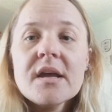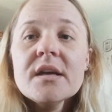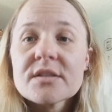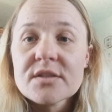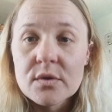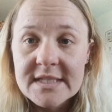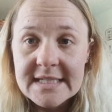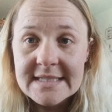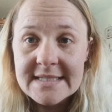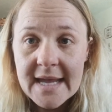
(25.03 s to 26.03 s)
So
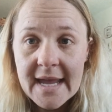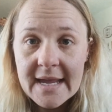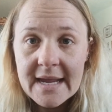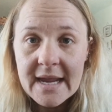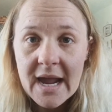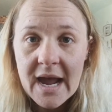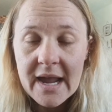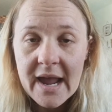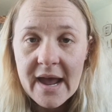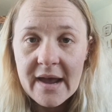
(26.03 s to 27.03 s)
today I
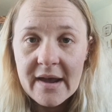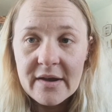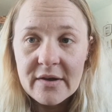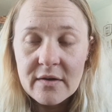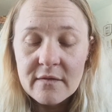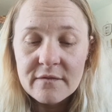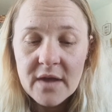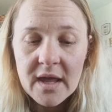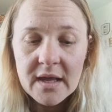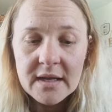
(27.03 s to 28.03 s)
have
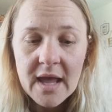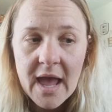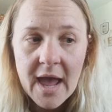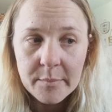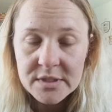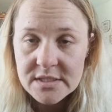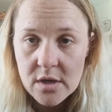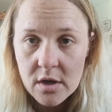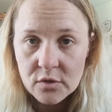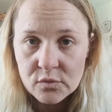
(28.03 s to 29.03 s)
an
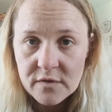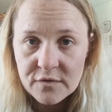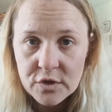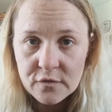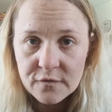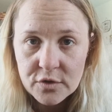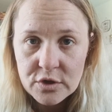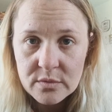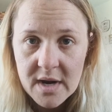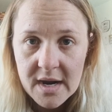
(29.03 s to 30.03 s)
Amazon review for
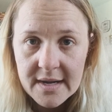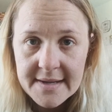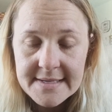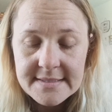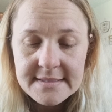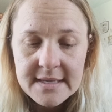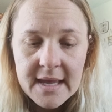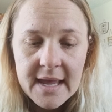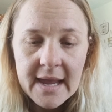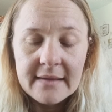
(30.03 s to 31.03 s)
you guys,
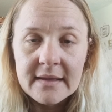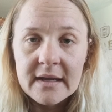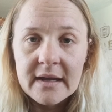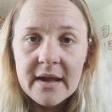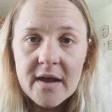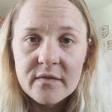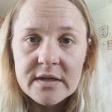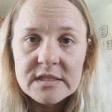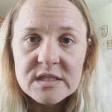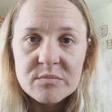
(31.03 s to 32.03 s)
and then I have a
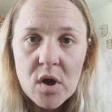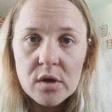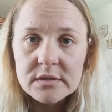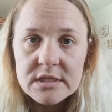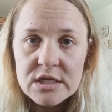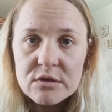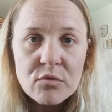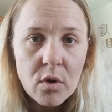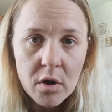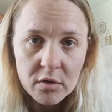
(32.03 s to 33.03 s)
small
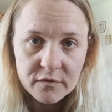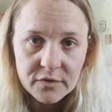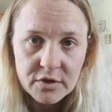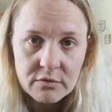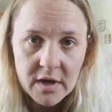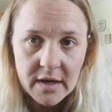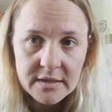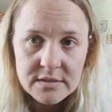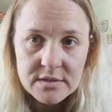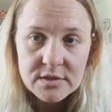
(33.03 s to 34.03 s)
Temu haul for you
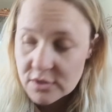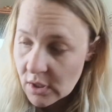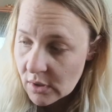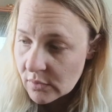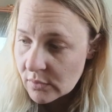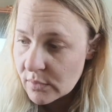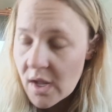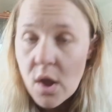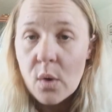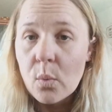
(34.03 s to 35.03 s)
guys. So
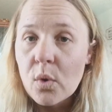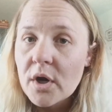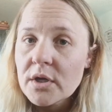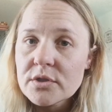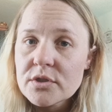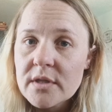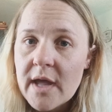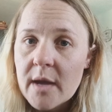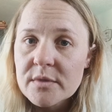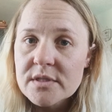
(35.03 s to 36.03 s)
we're going to do the
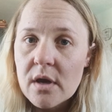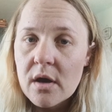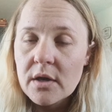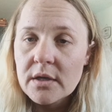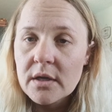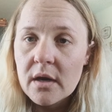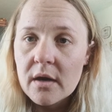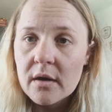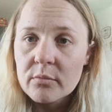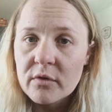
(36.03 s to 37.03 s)
Amazon
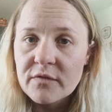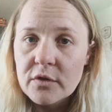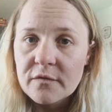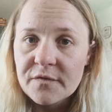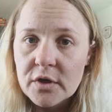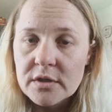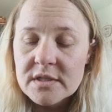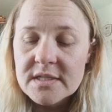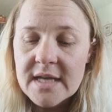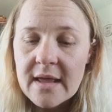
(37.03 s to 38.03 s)
review
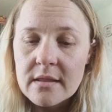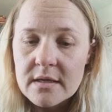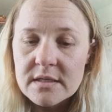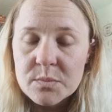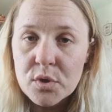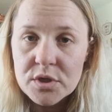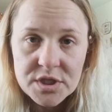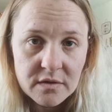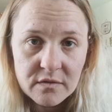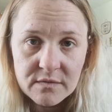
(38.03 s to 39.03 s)
first, and this
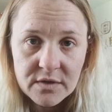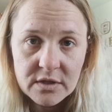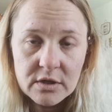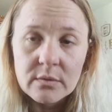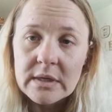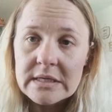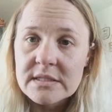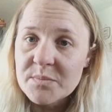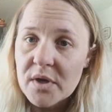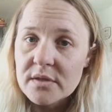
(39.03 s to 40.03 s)
portion of the video is
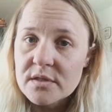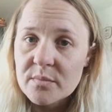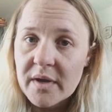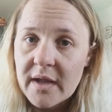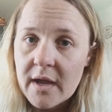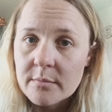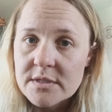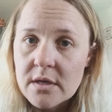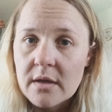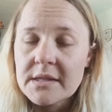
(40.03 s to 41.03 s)
sponsored by
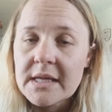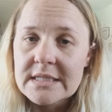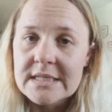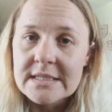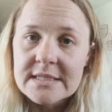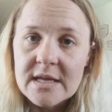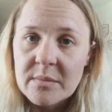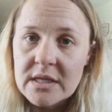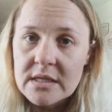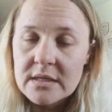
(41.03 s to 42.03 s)
Amazon. They did send
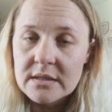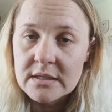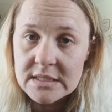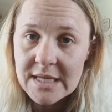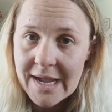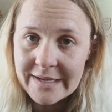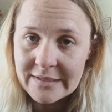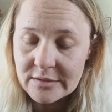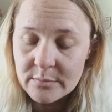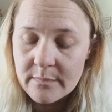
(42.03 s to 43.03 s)
me this
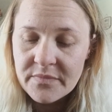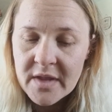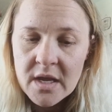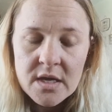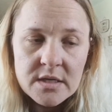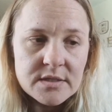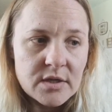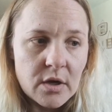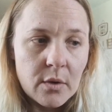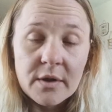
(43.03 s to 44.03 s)
item.
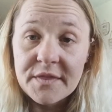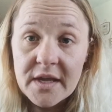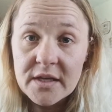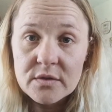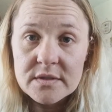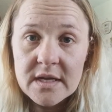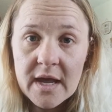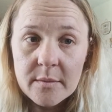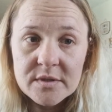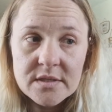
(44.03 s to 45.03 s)
So thank you to
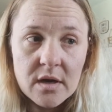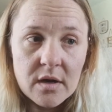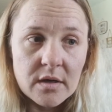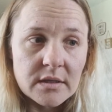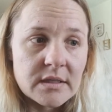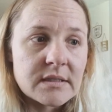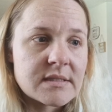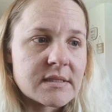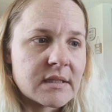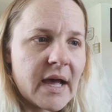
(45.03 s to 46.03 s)
Amazon /
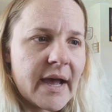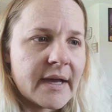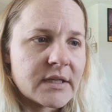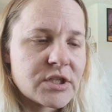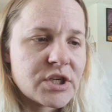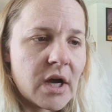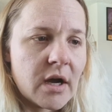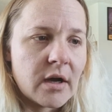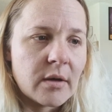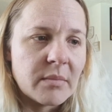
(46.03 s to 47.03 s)
it's
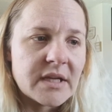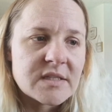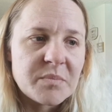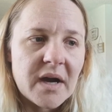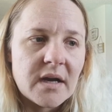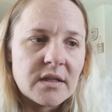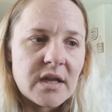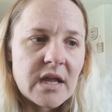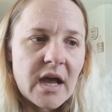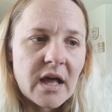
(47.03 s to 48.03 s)
by
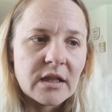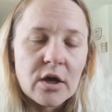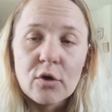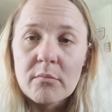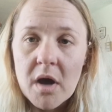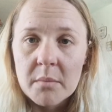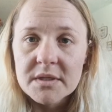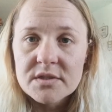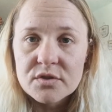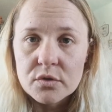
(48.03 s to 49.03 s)
the Hello Mama
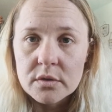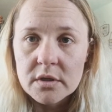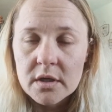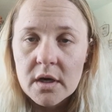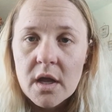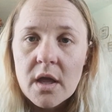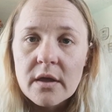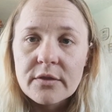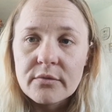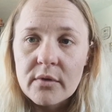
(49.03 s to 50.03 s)
store
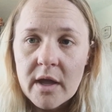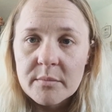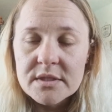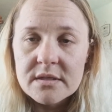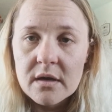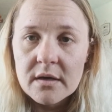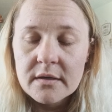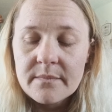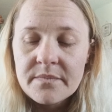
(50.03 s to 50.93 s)
through Amazon.